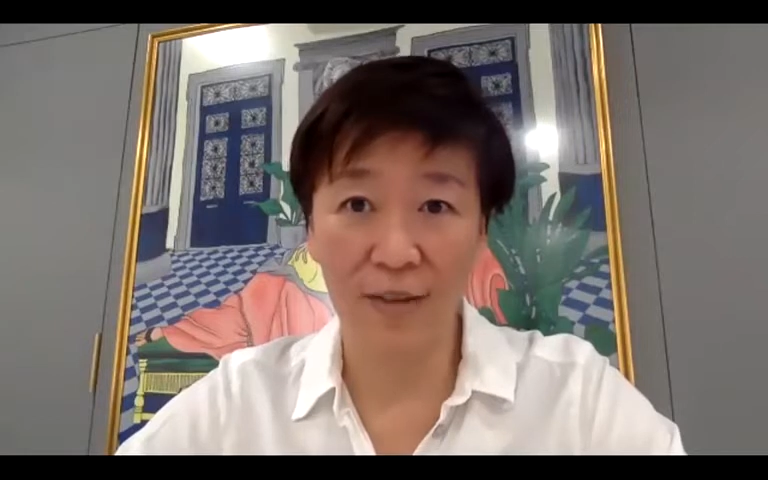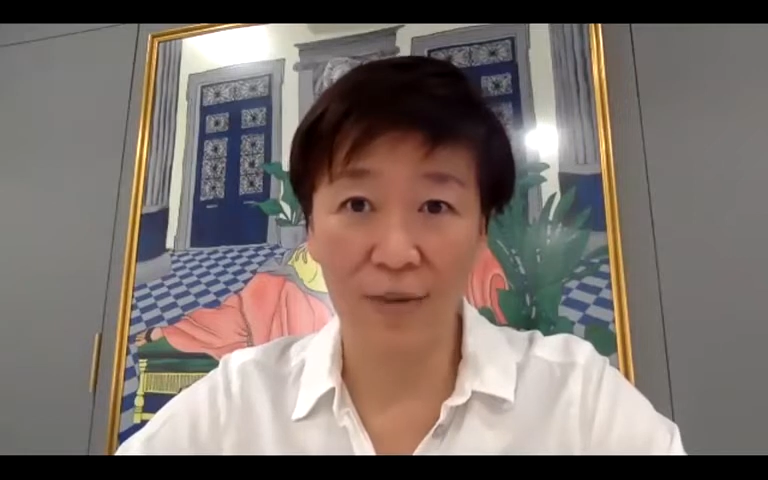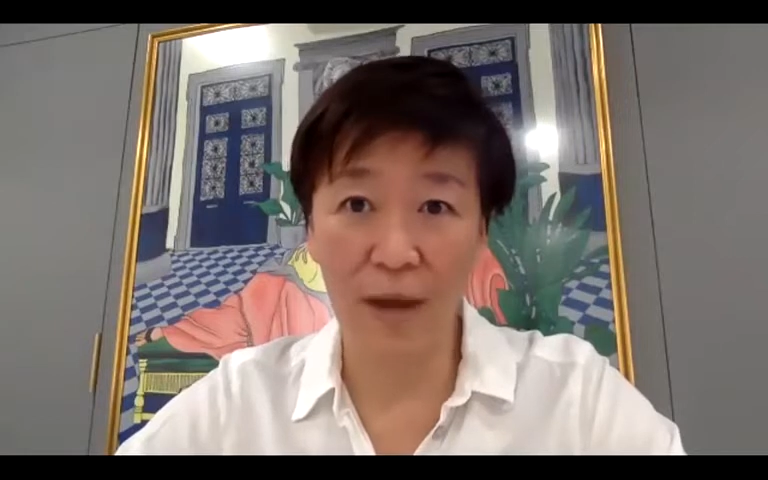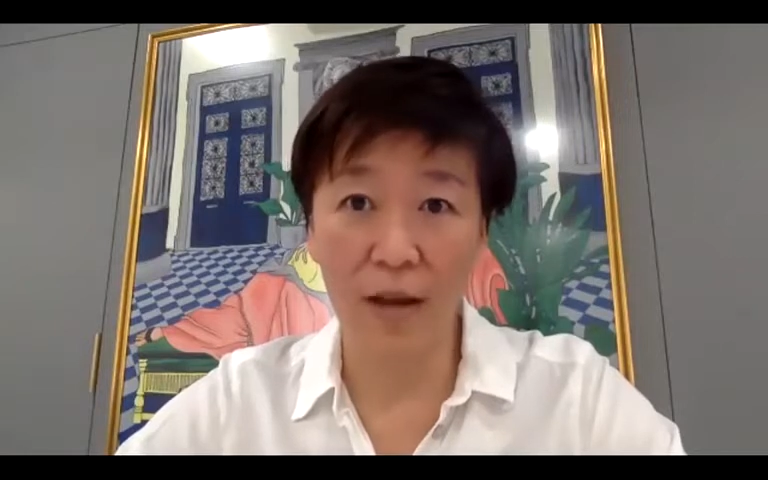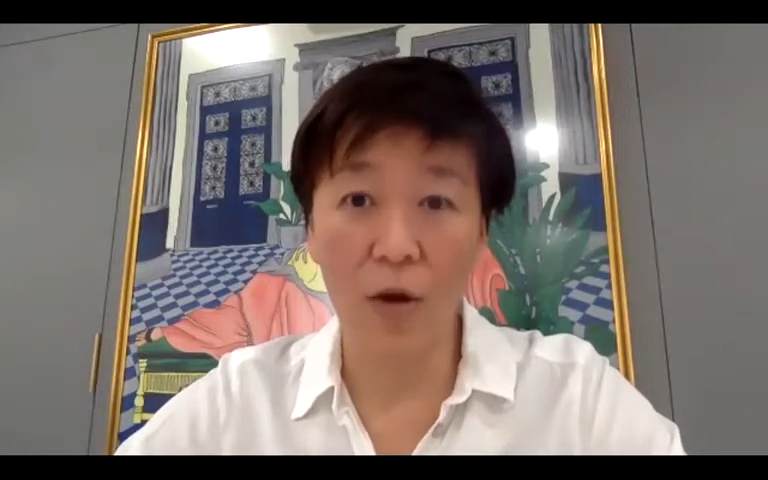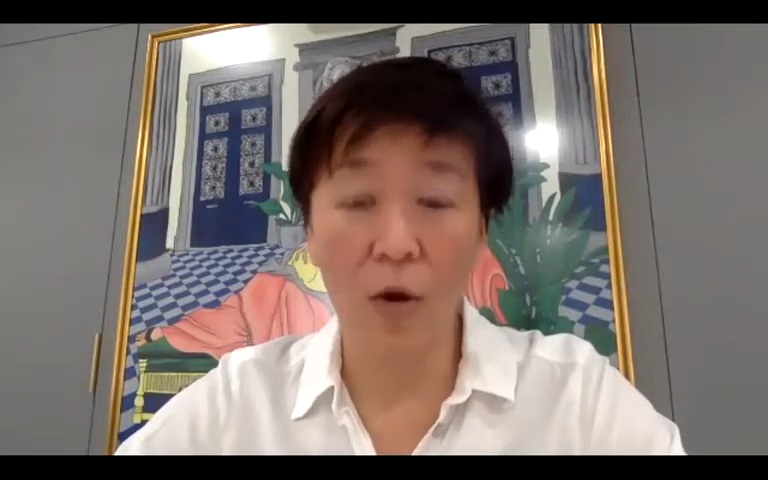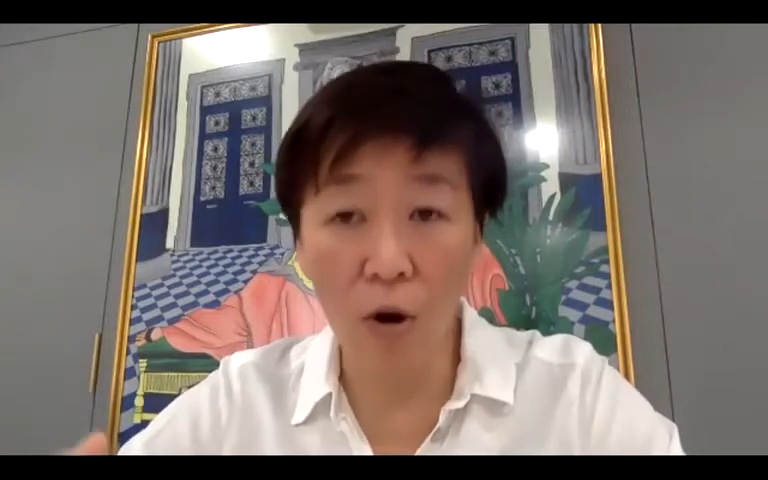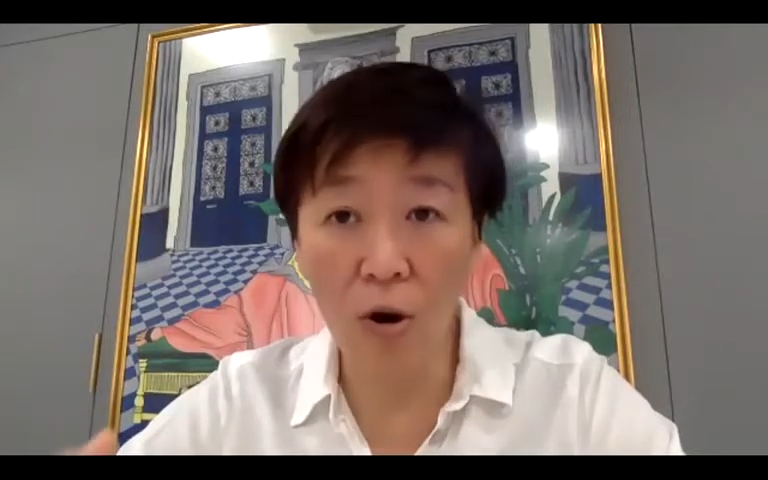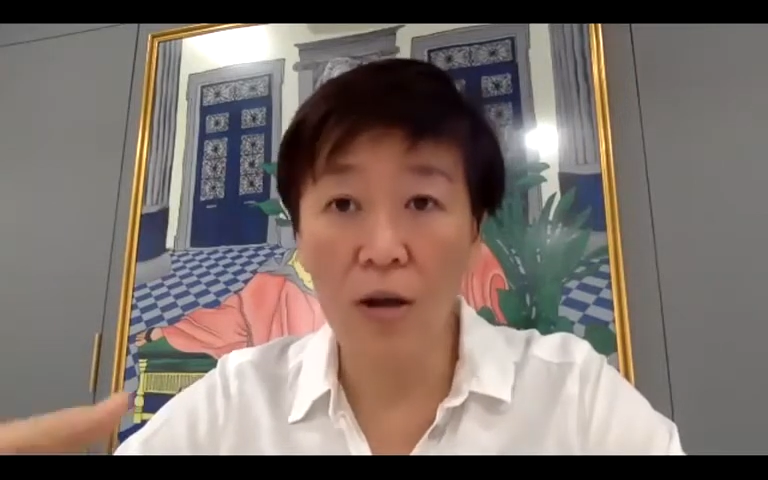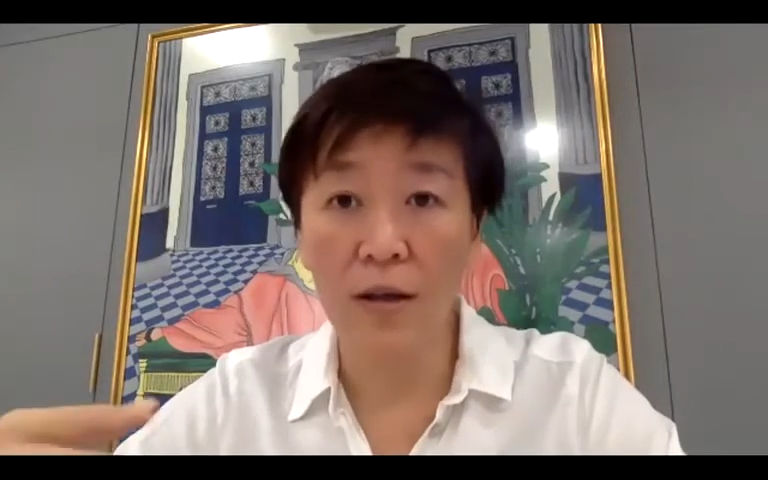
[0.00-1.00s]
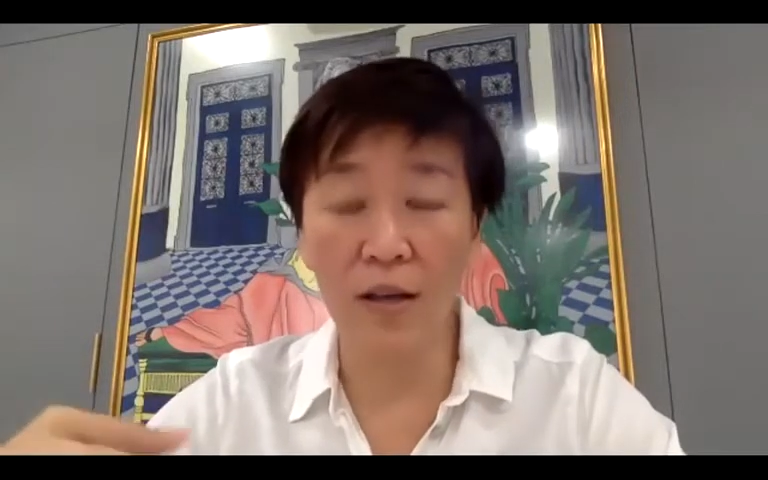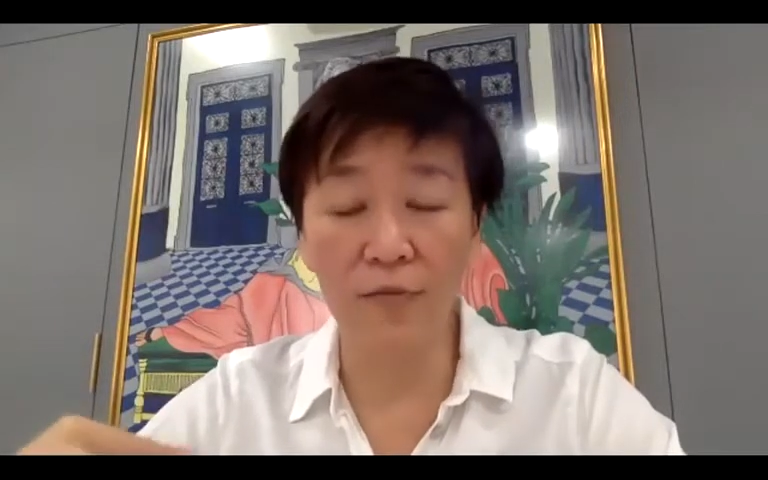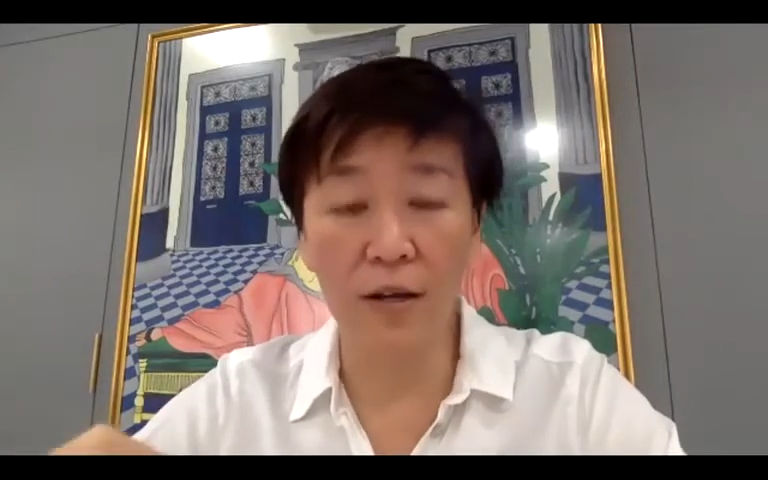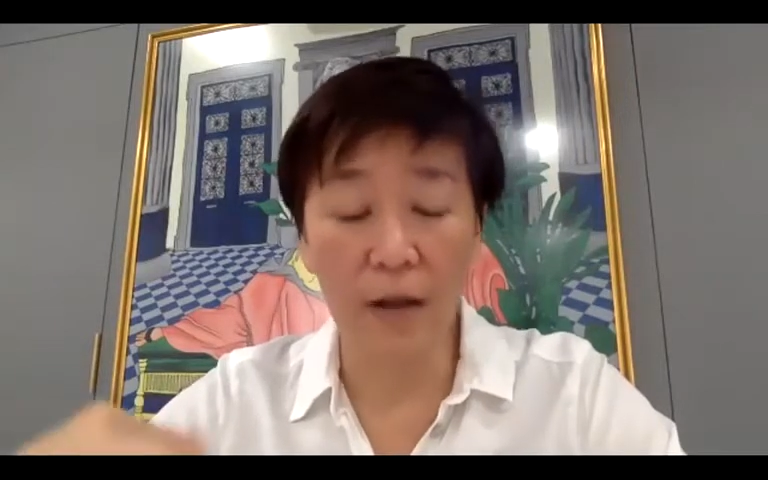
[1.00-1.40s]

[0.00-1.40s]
Right? Or if the